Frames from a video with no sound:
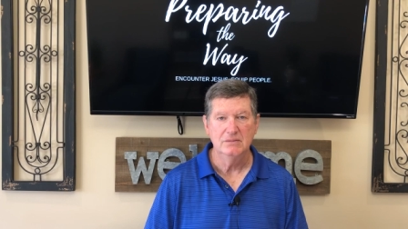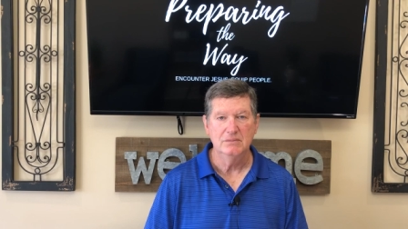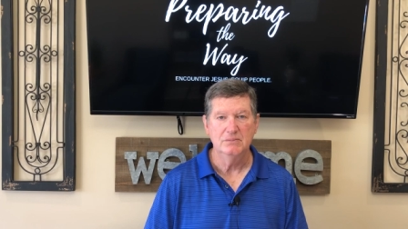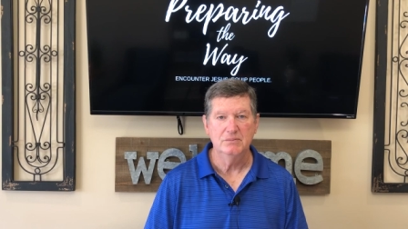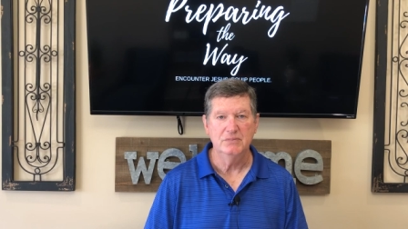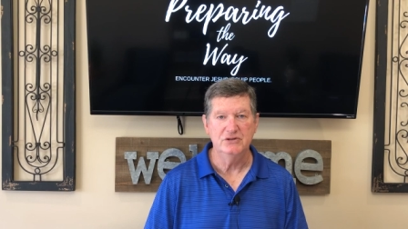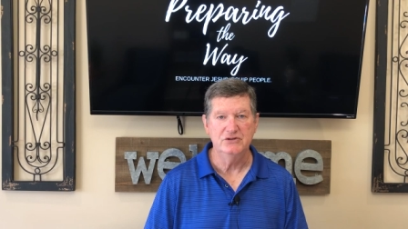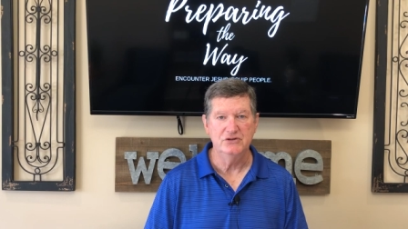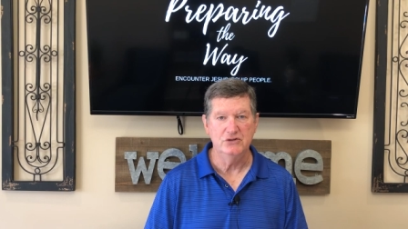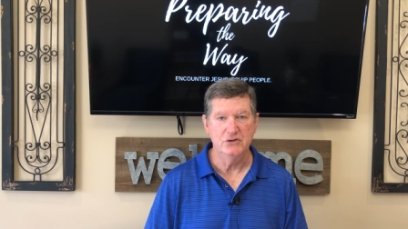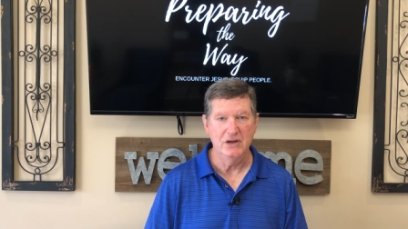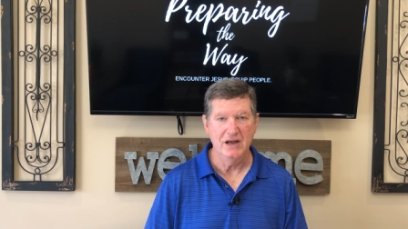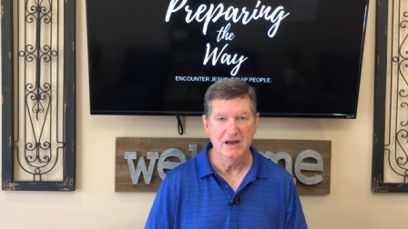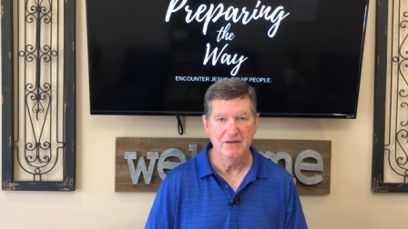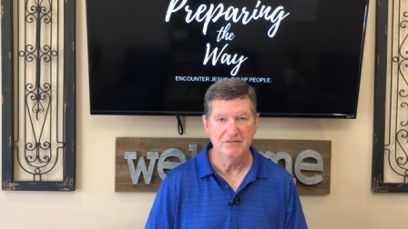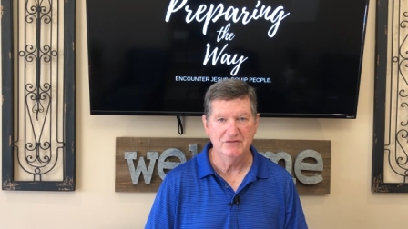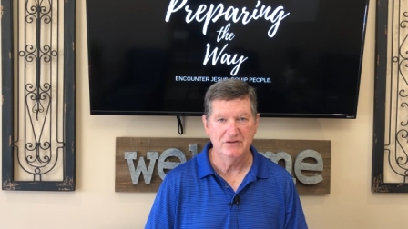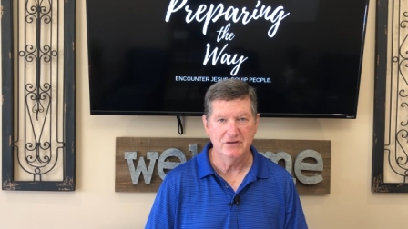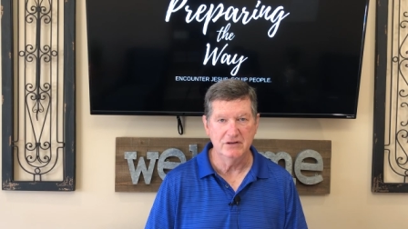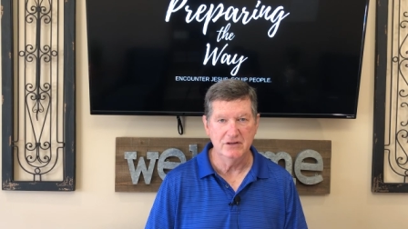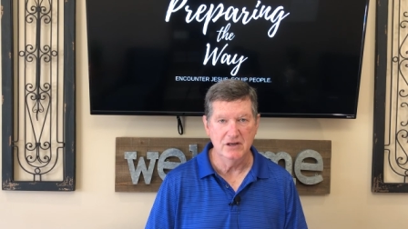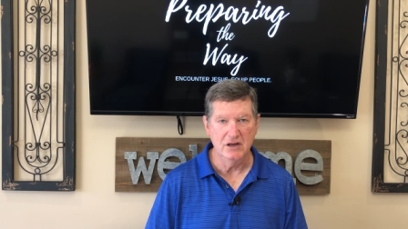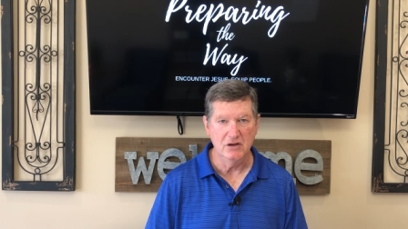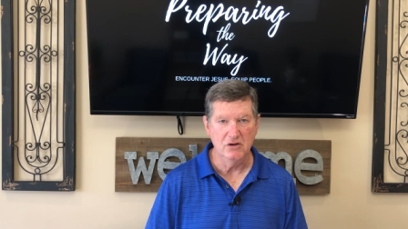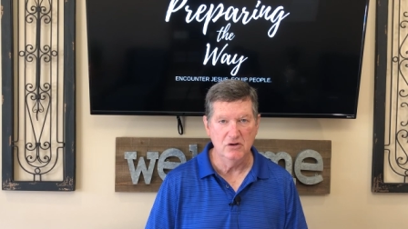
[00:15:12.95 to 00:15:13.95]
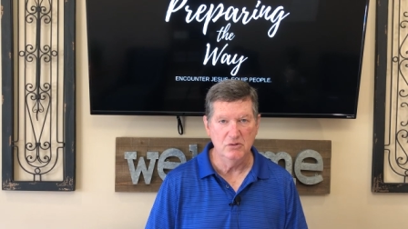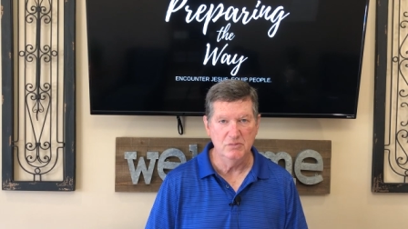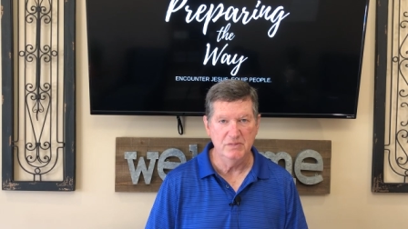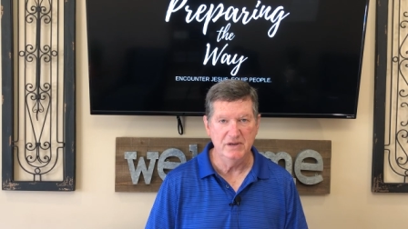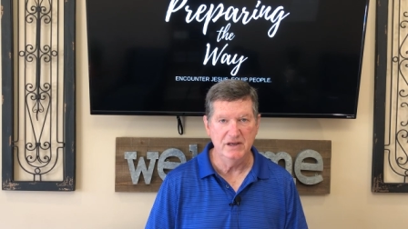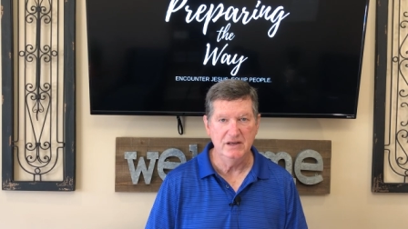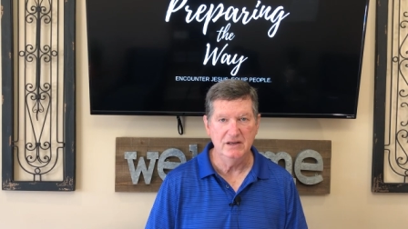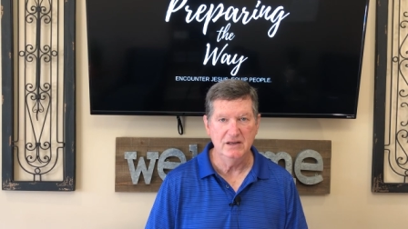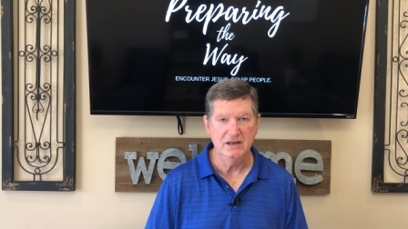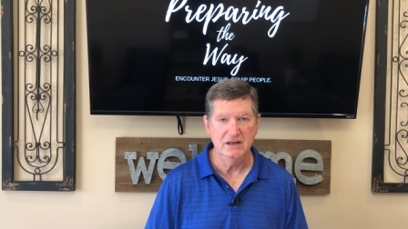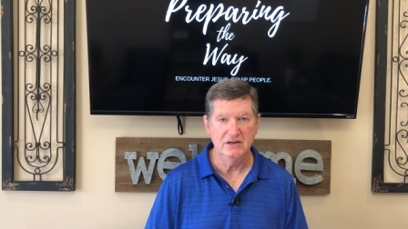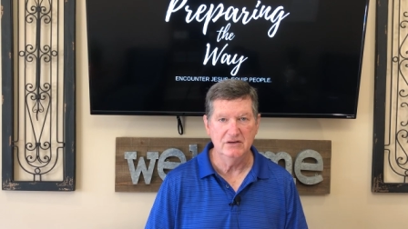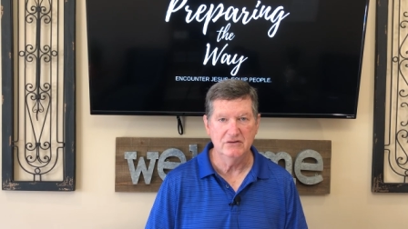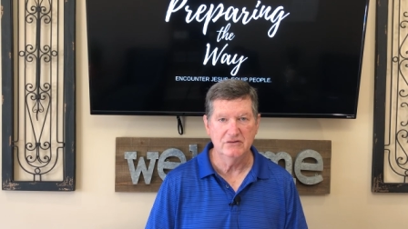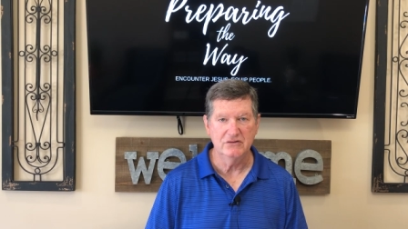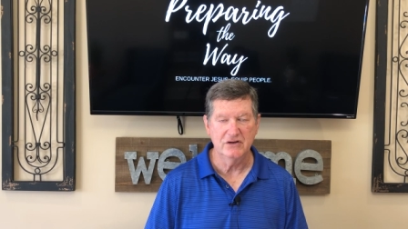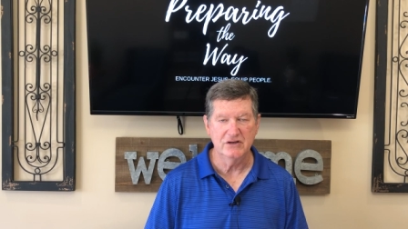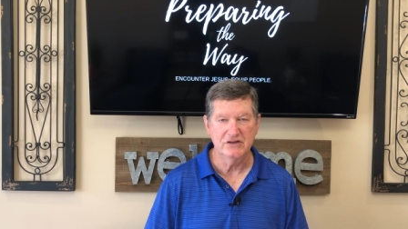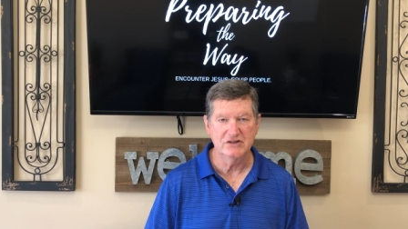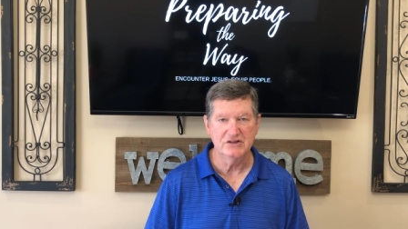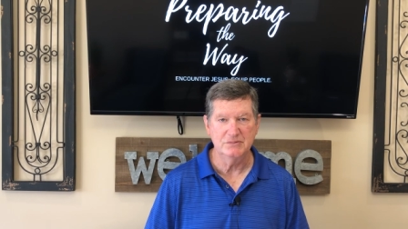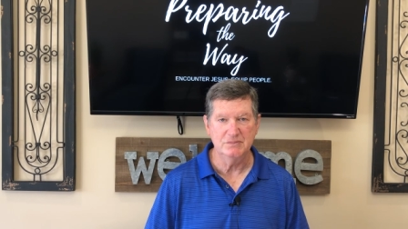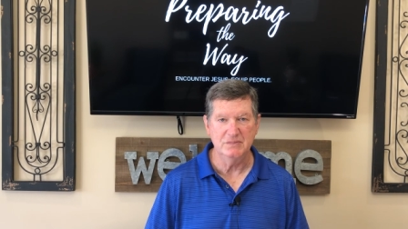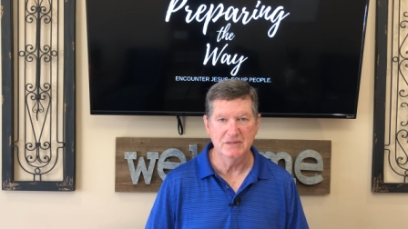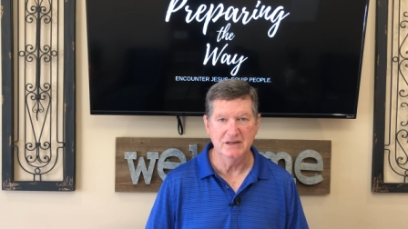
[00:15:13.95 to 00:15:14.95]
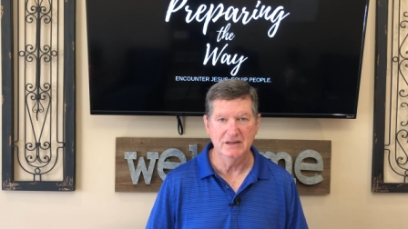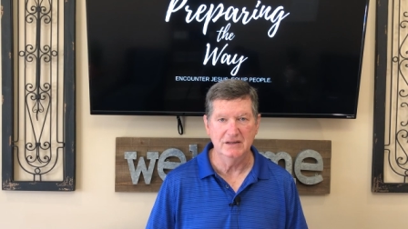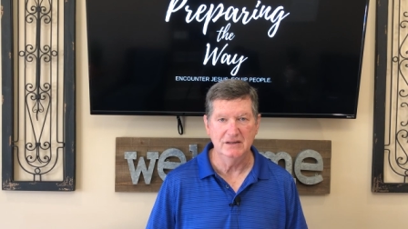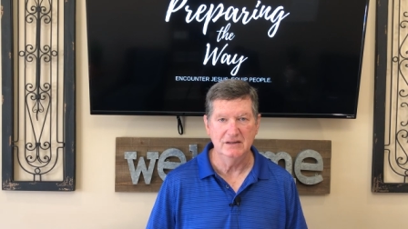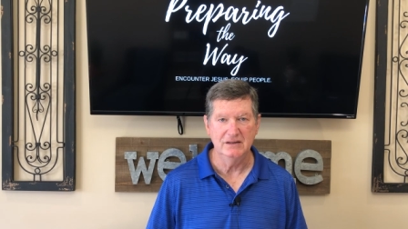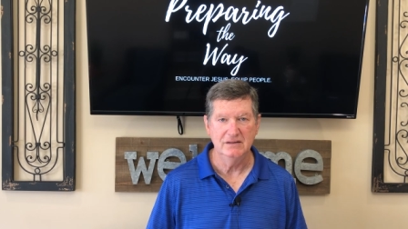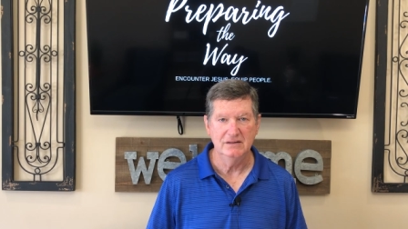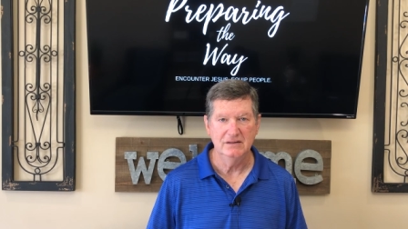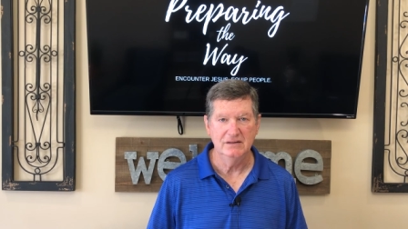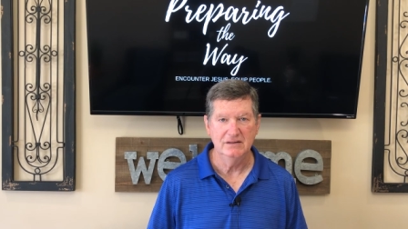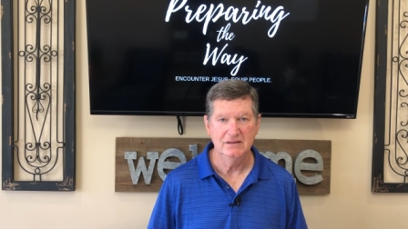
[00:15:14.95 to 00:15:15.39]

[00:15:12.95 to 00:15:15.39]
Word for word: But you have to know me and trust me.